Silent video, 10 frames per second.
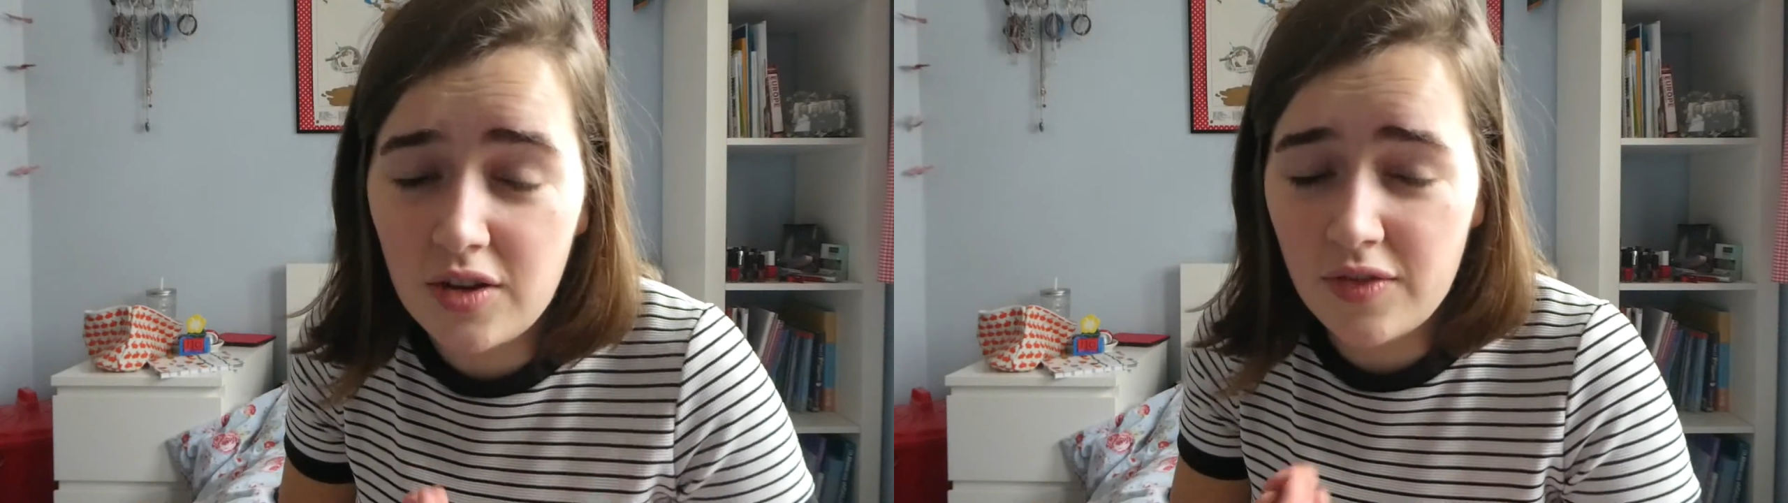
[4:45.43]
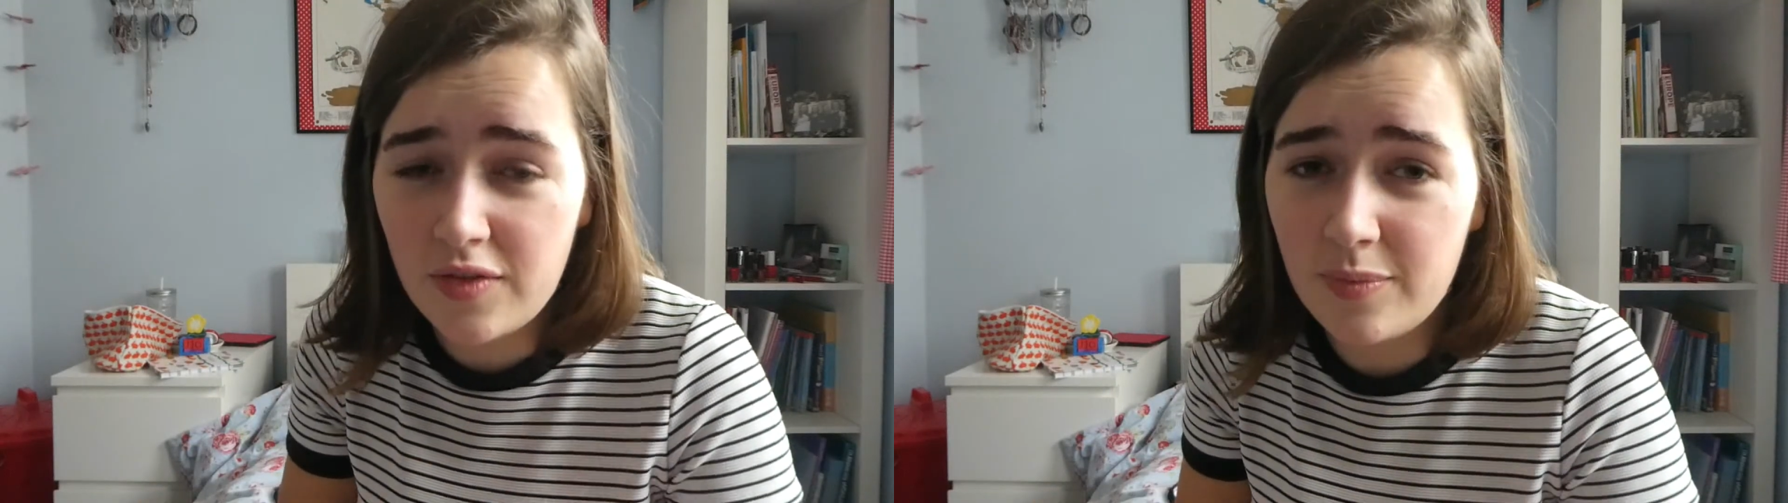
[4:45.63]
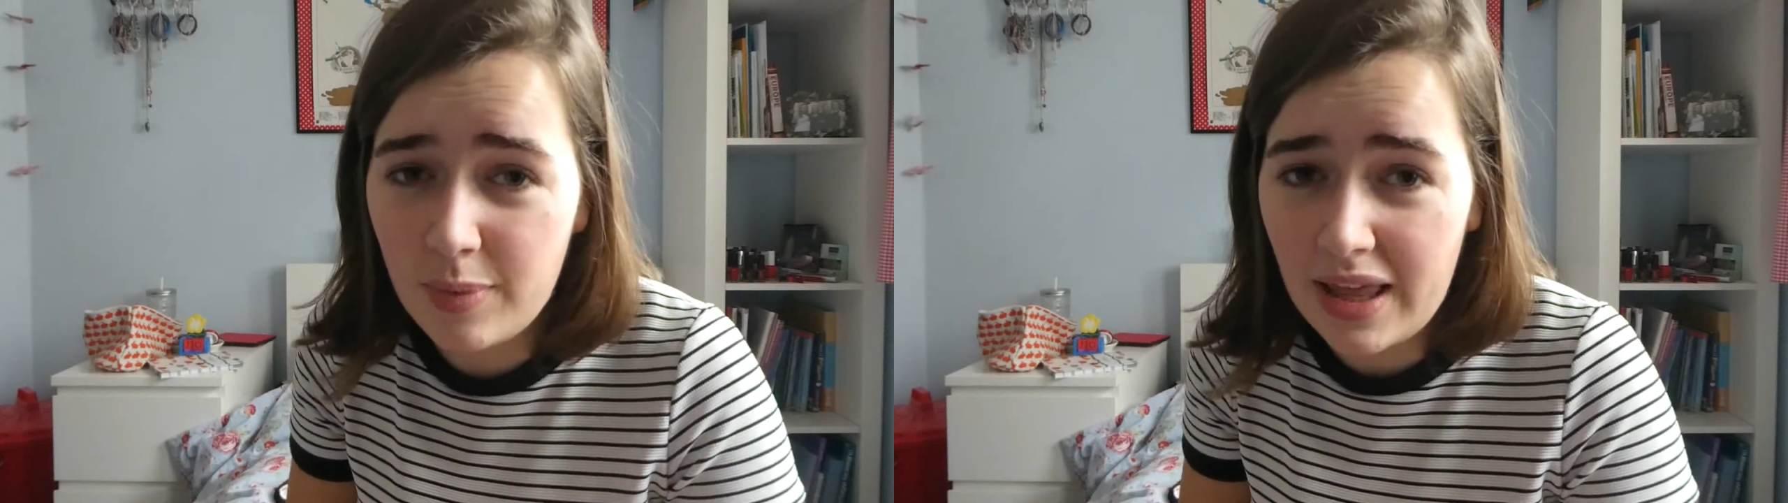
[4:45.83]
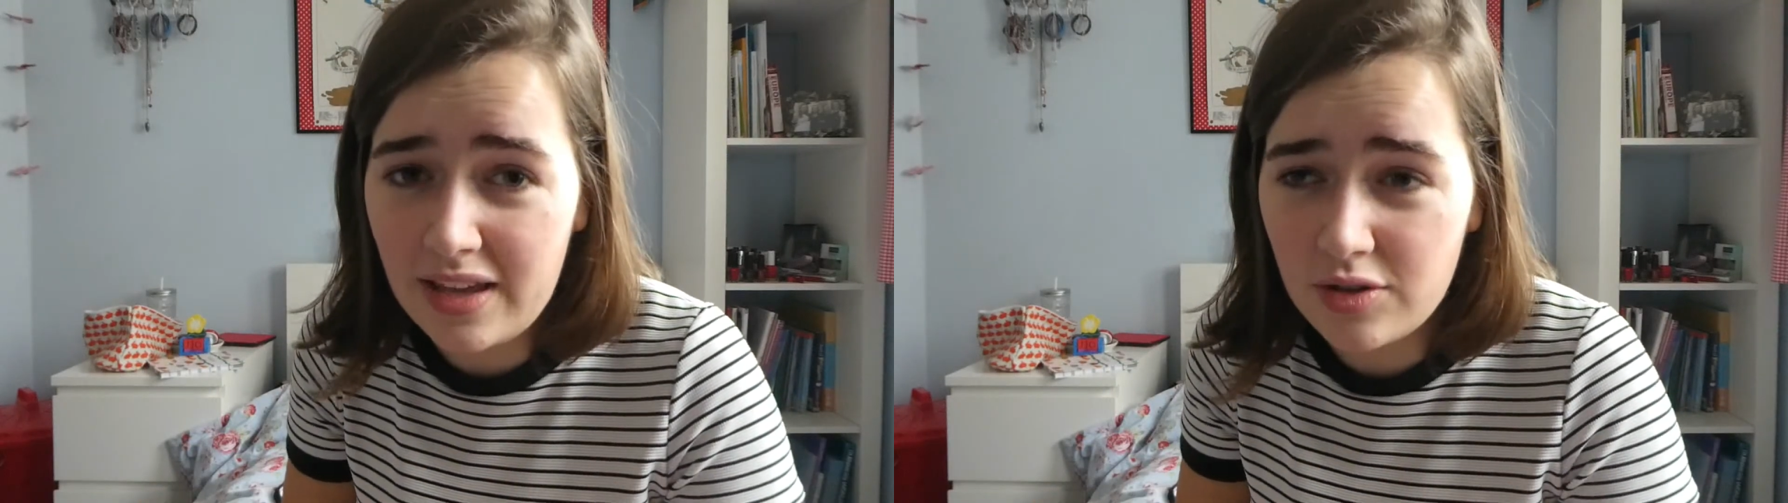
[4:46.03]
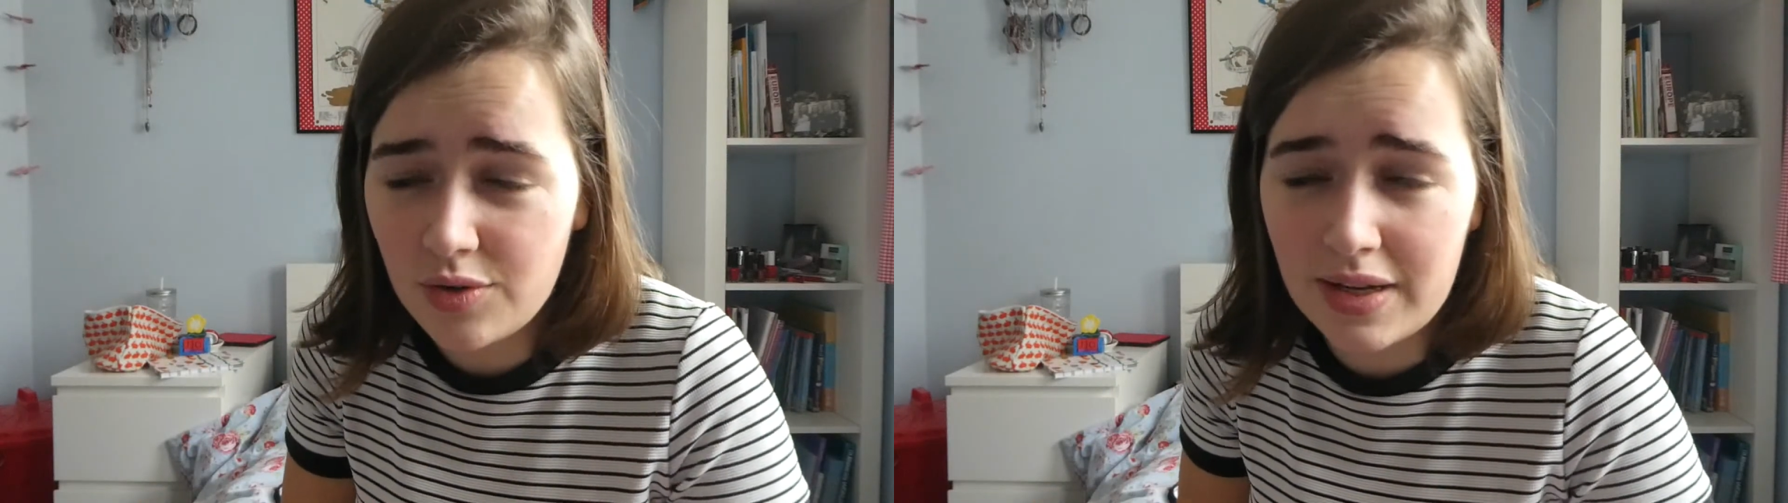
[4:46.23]
of the
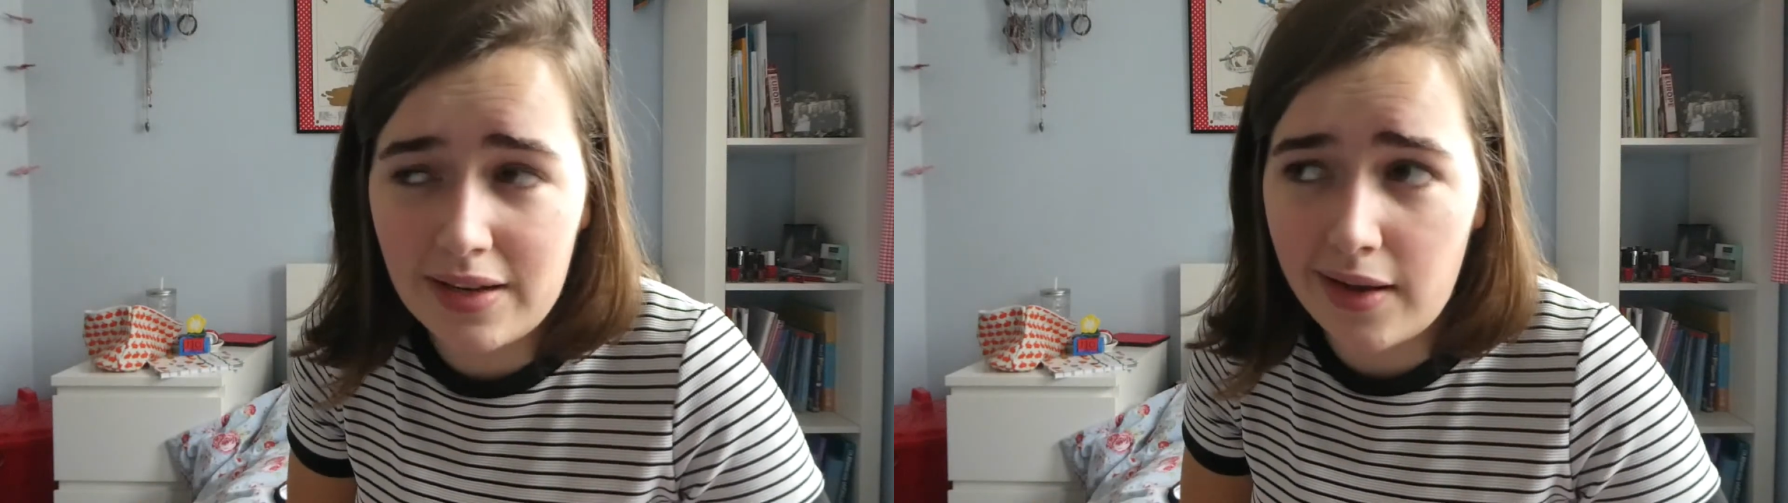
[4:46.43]
play you're doing,